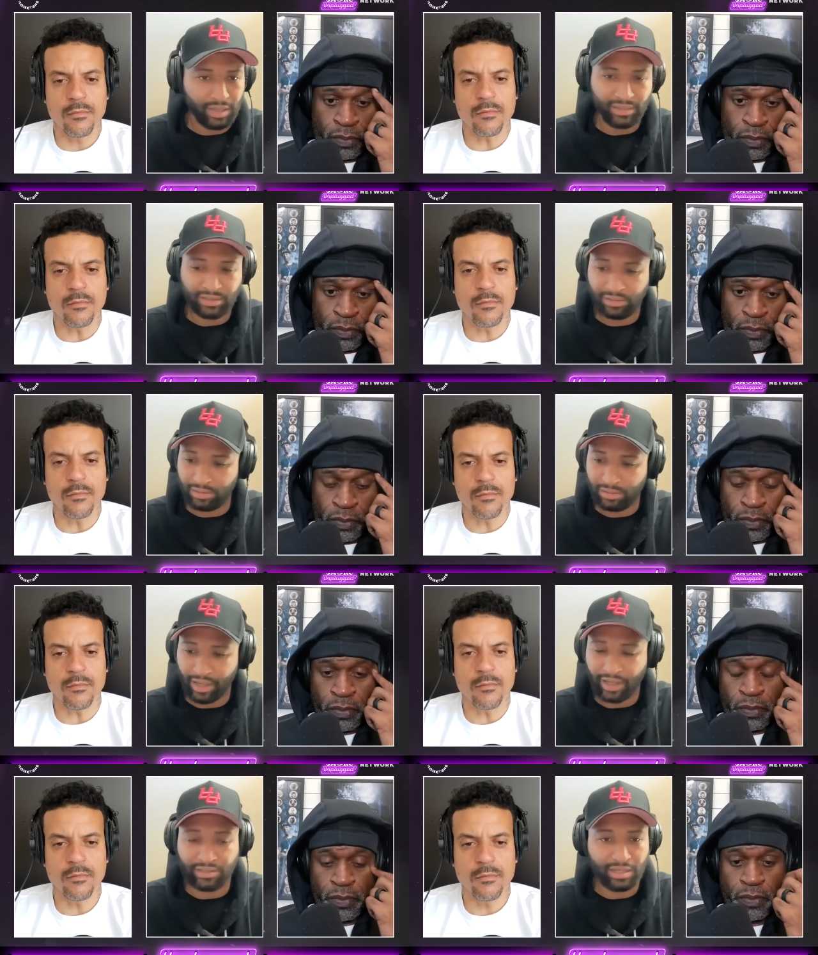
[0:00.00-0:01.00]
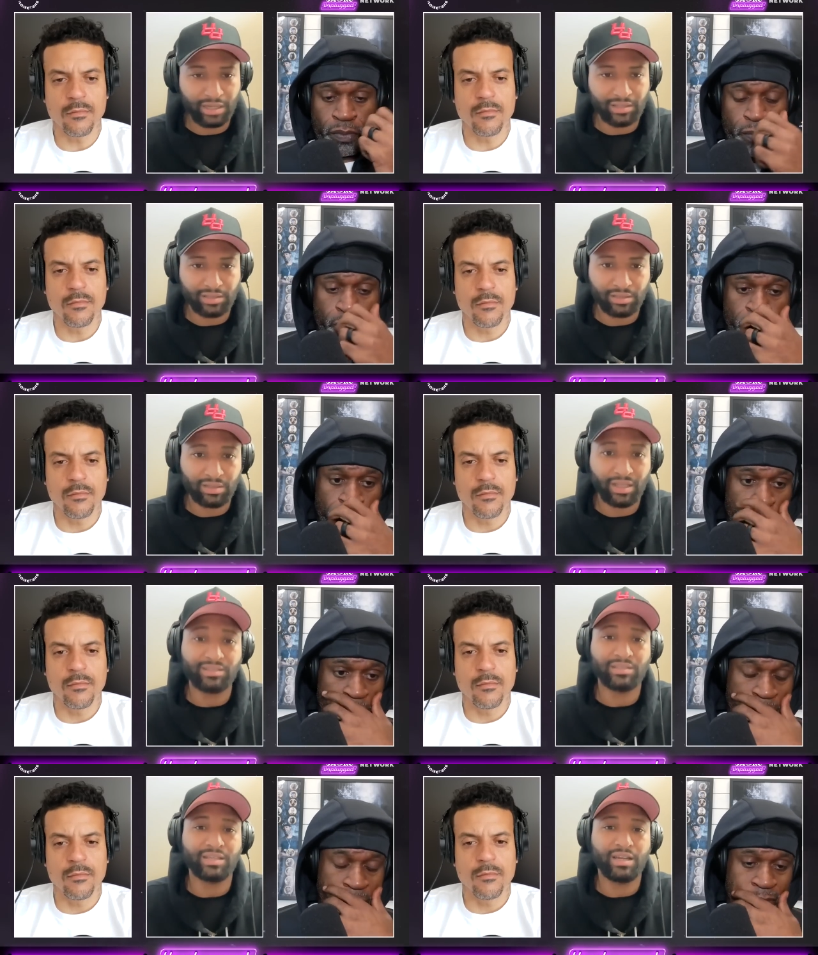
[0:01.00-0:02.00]
Speaker 1: that's mm-hmm. like I said, that's
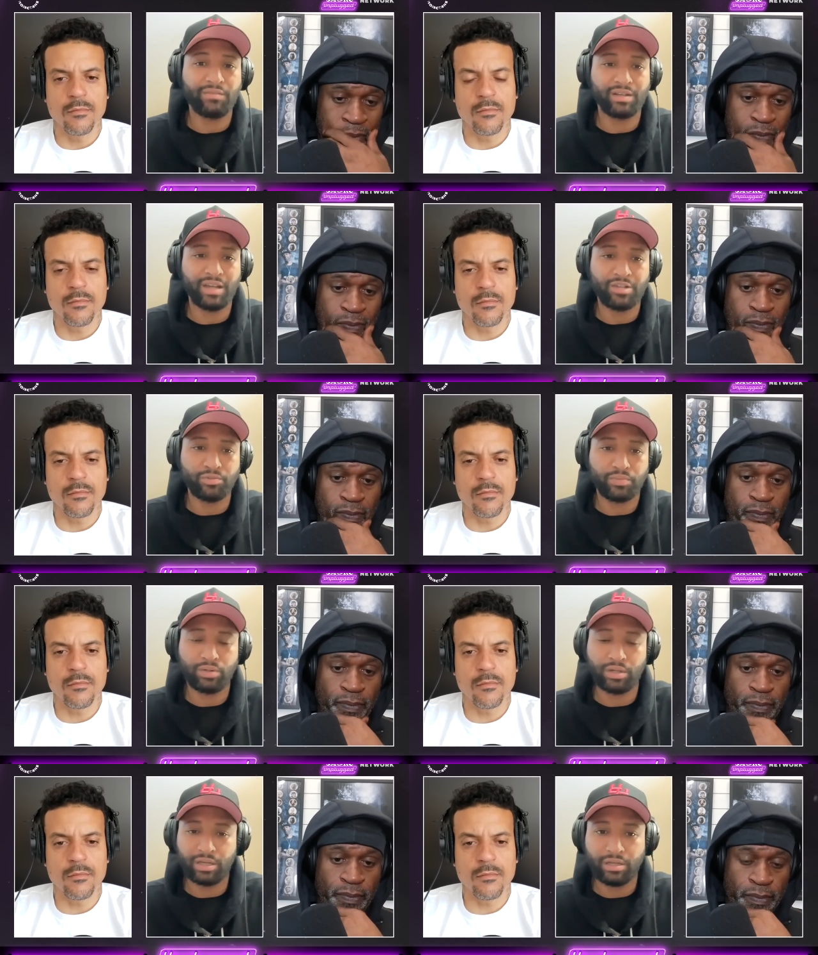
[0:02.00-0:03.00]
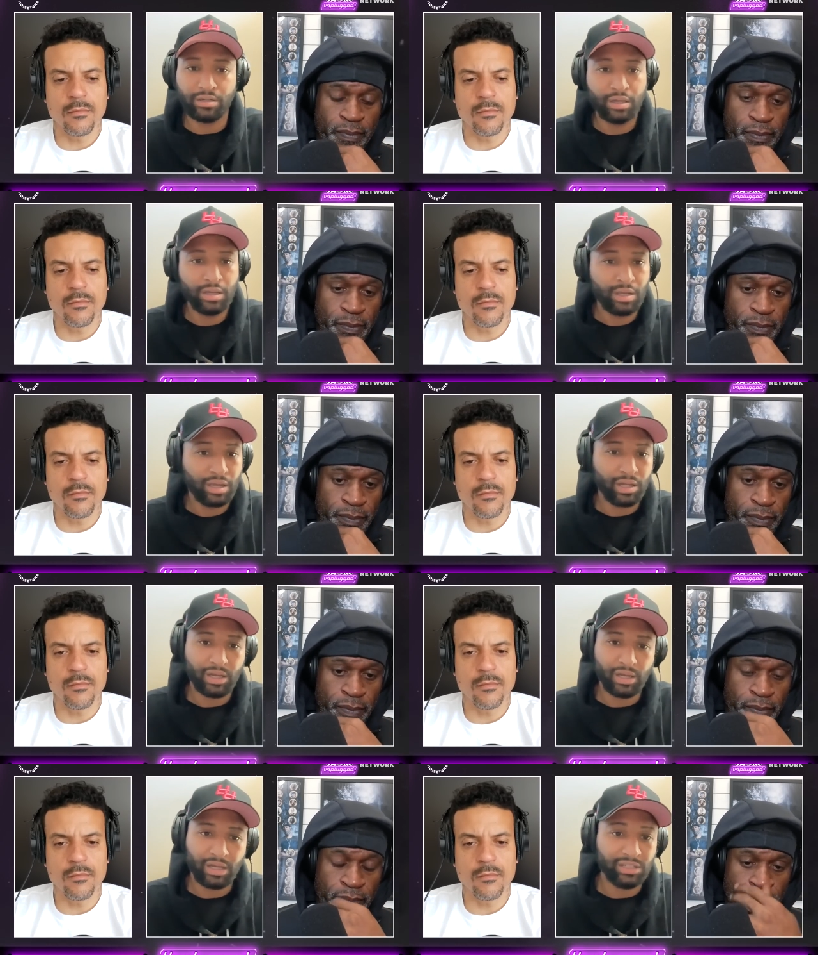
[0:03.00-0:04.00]
that's a sign of a natural born leader, and
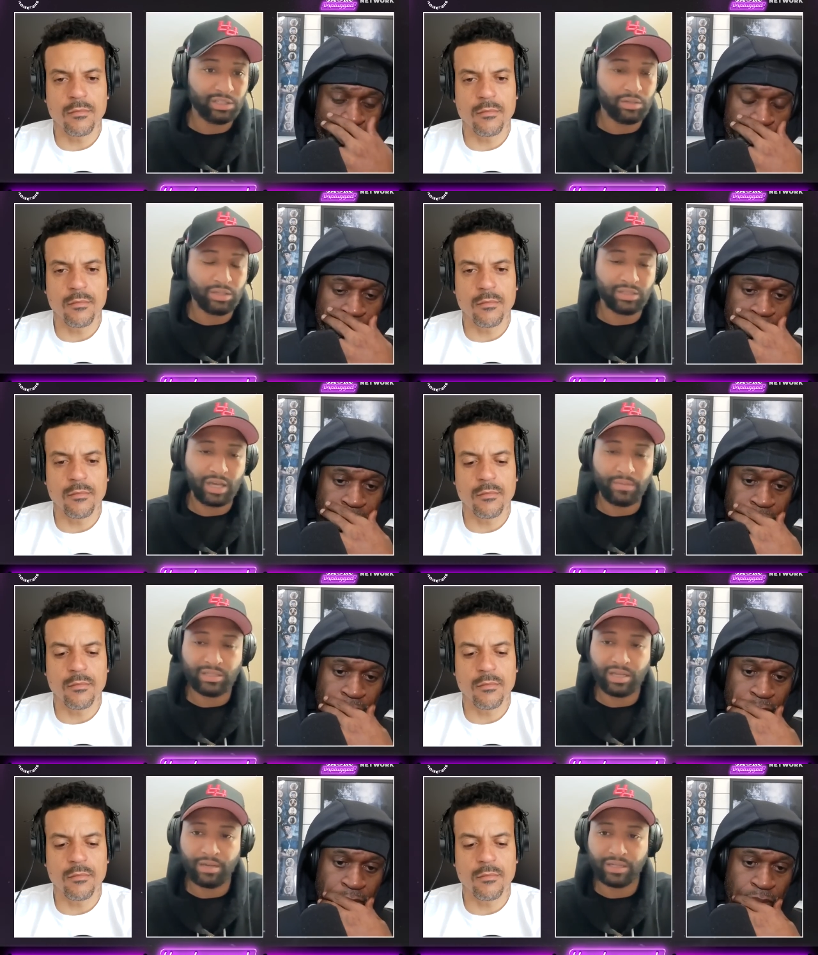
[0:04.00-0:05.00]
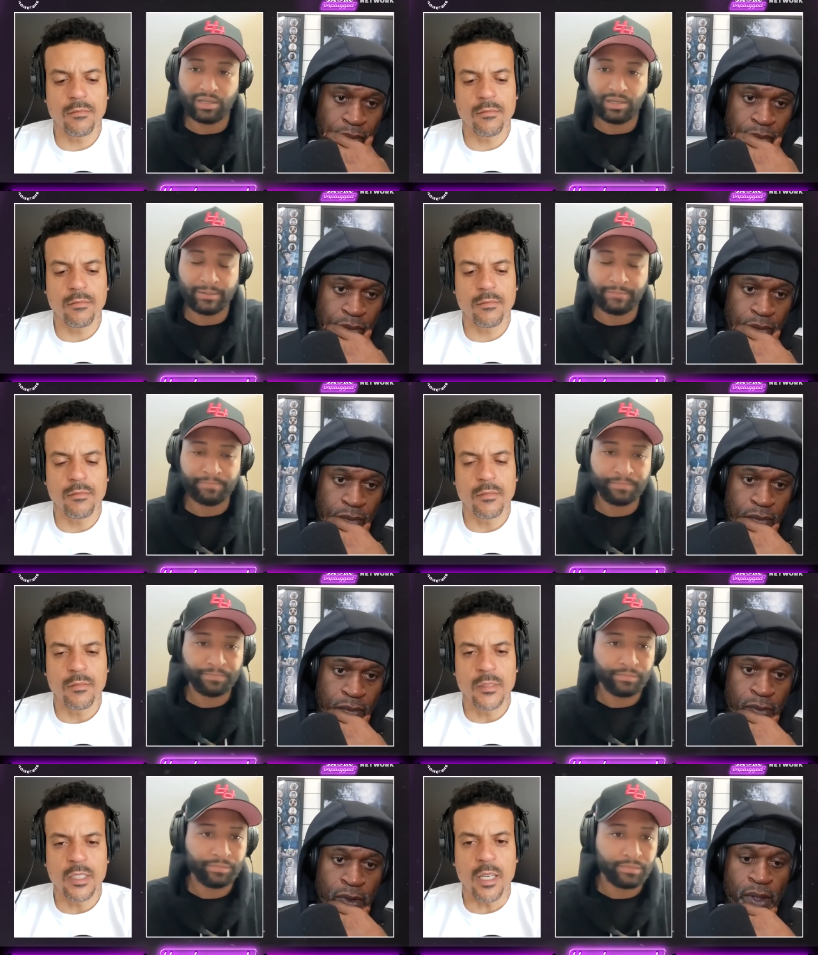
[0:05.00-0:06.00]
uh, he's shown it time and time again.
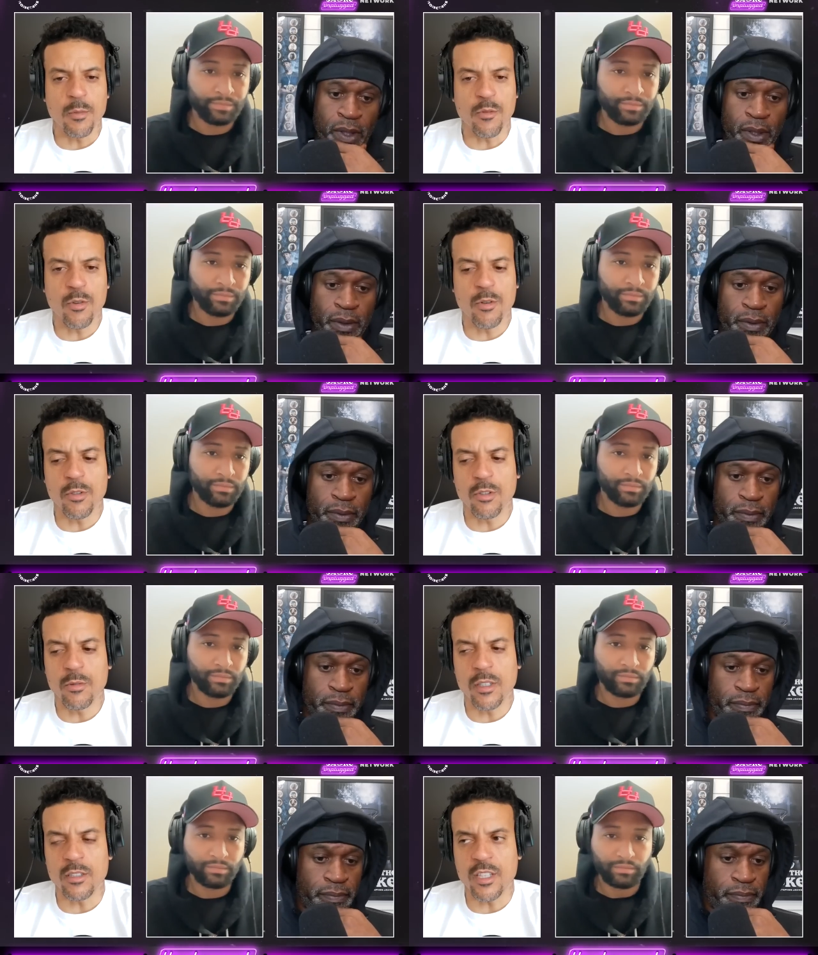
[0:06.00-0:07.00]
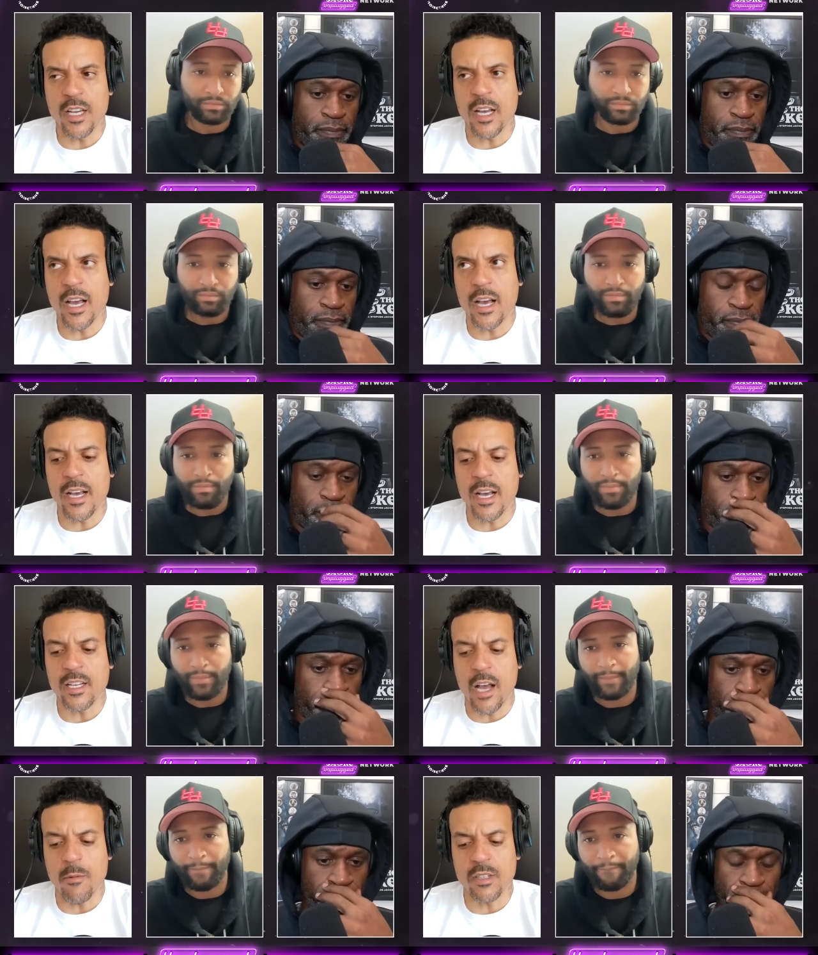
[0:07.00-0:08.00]
Speaker 2: And before, real quick, Jack, I I,
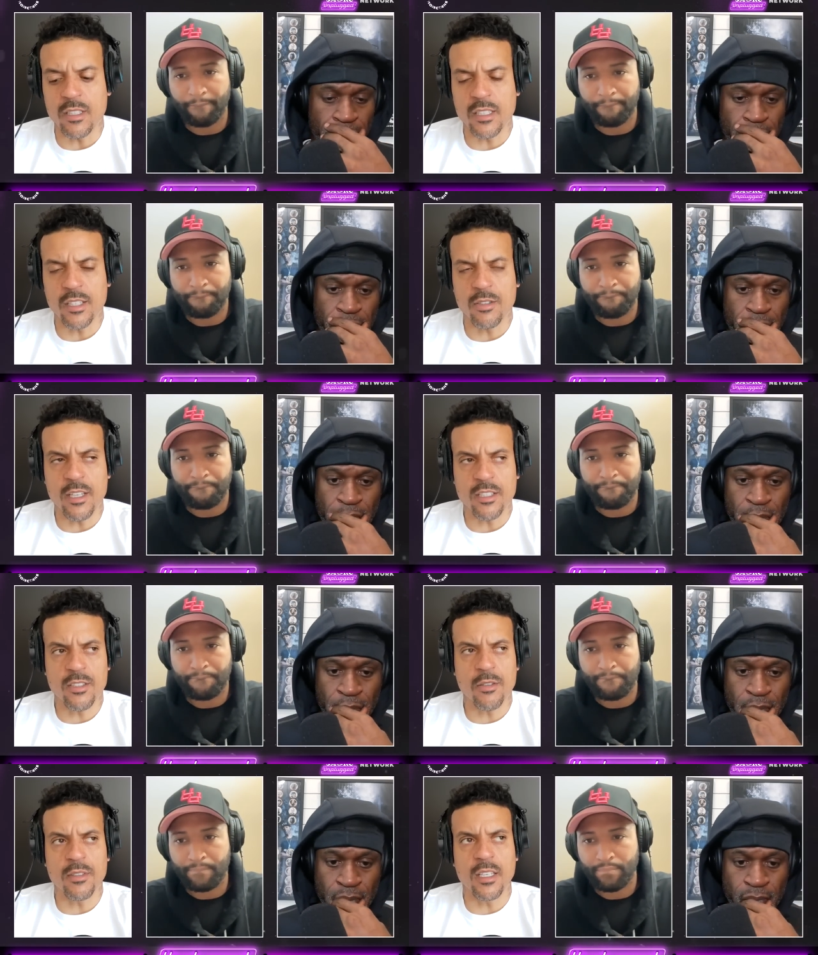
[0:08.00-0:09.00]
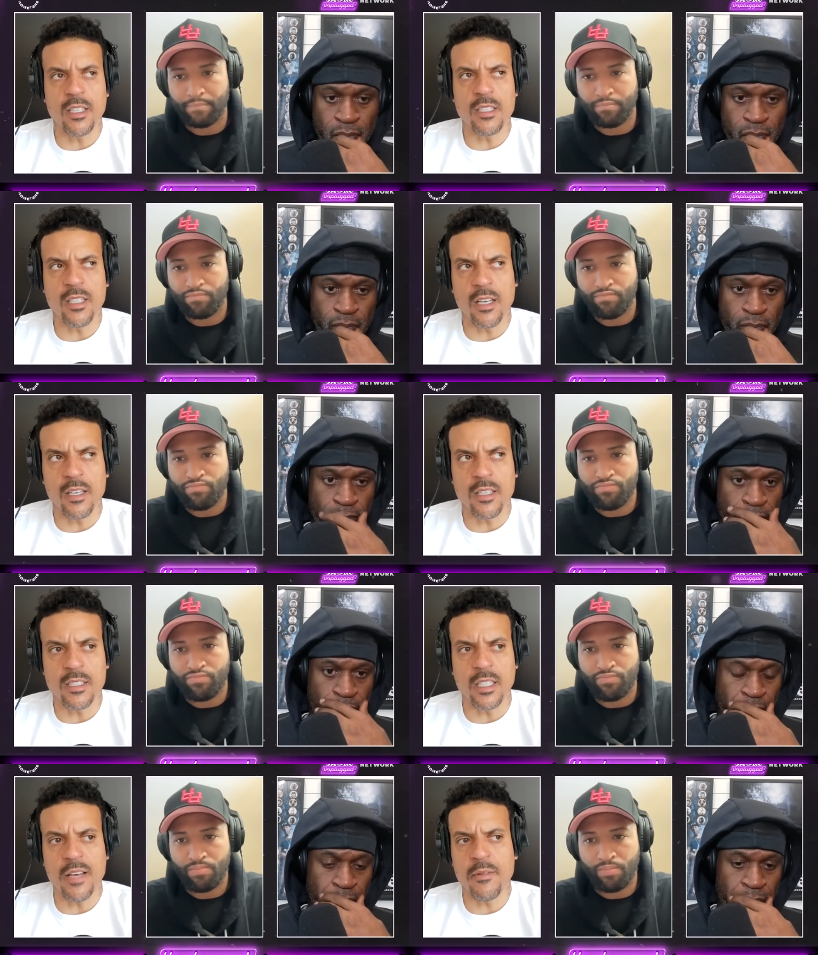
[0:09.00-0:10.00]
I want to say too, I just don't think his uh,
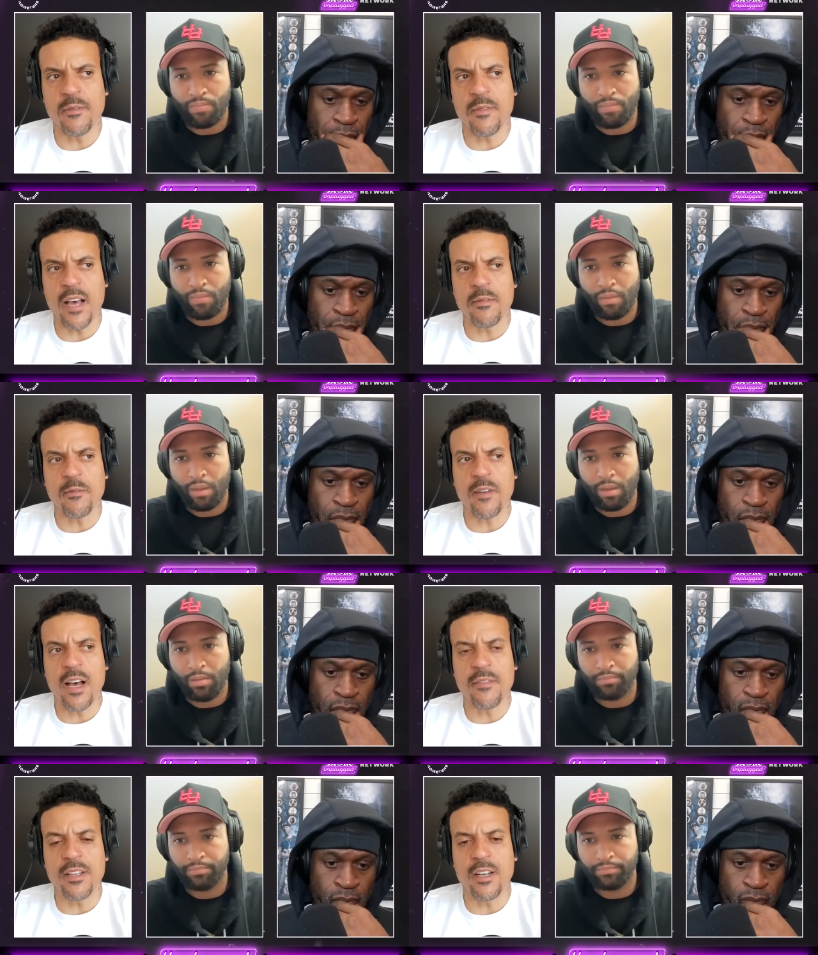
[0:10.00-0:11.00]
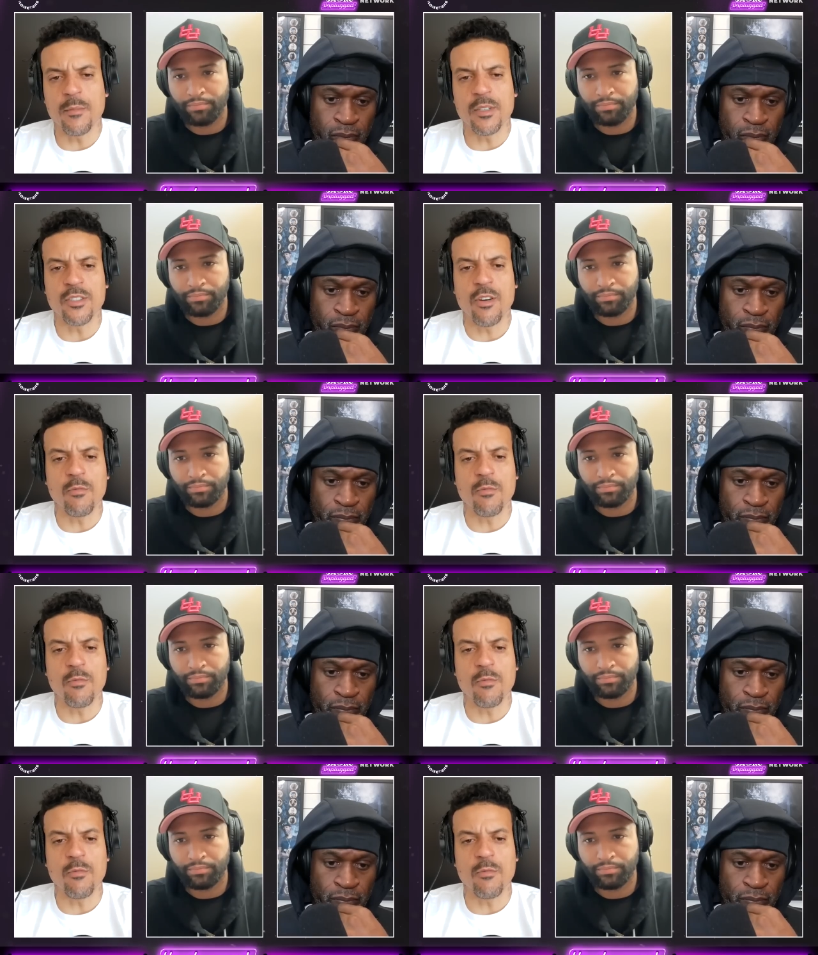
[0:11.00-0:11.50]
he's 11, five and five. The numbers don't